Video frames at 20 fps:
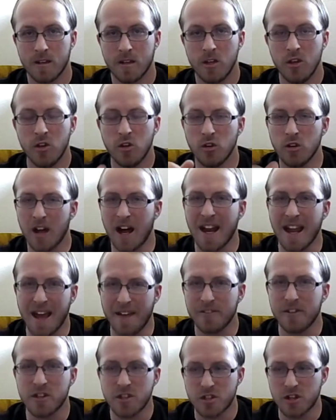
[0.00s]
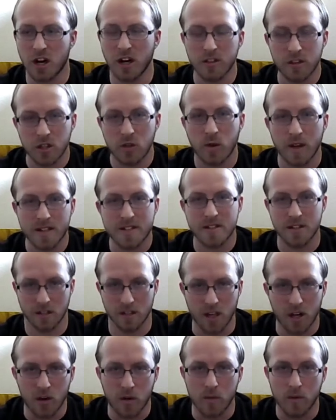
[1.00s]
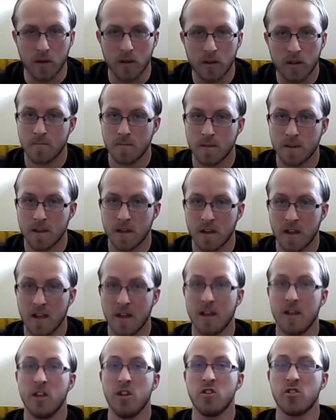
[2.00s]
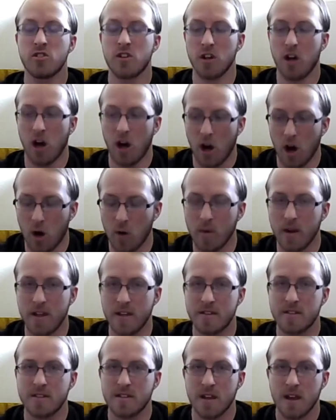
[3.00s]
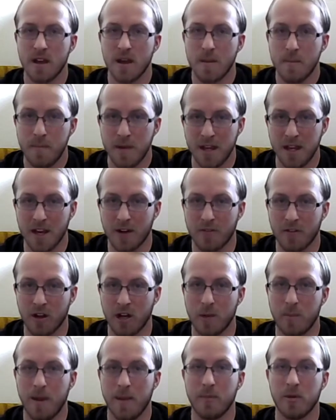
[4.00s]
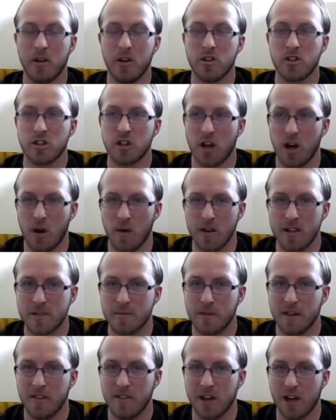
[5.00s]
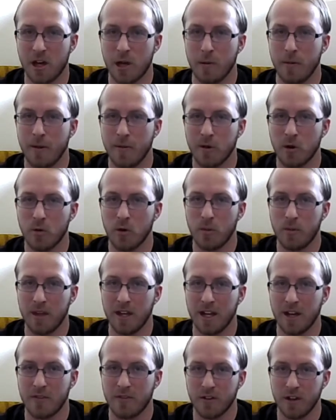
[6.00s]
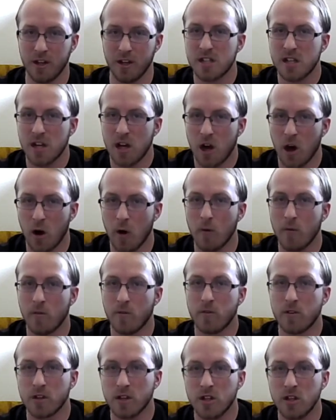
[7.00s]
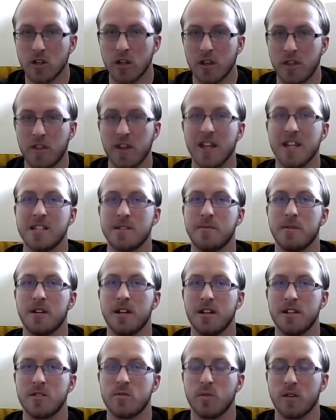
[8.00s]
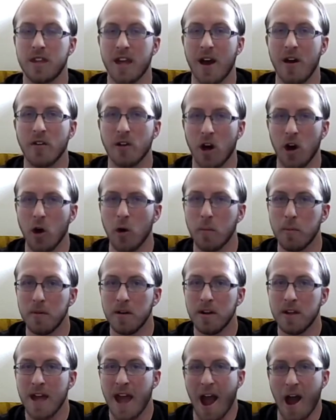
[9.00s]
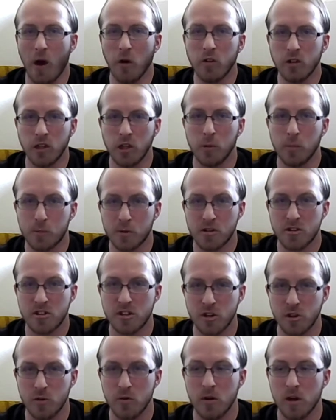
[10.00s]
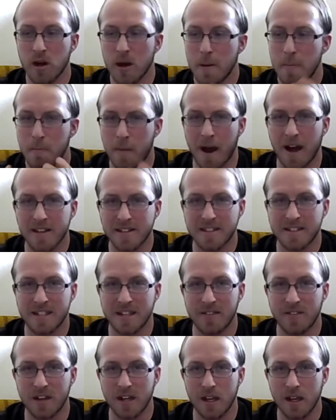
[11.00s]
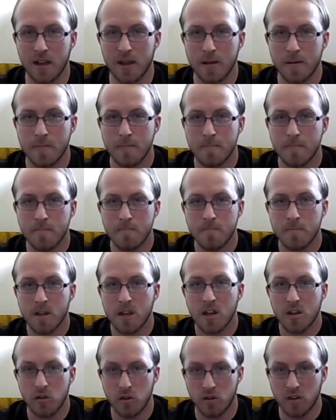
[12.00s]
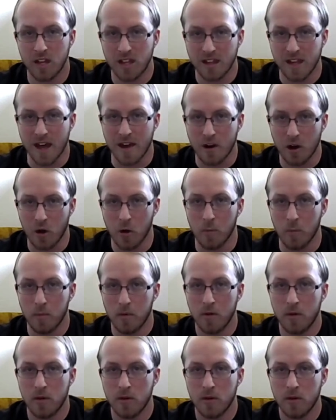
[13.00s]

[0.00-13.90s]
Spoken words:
You do not have to start the quest alone. You should always be there for other people, and you should always believe that other people will be there for you. Hope for good things, because without hope, how can you pursue positivity? You need that hope.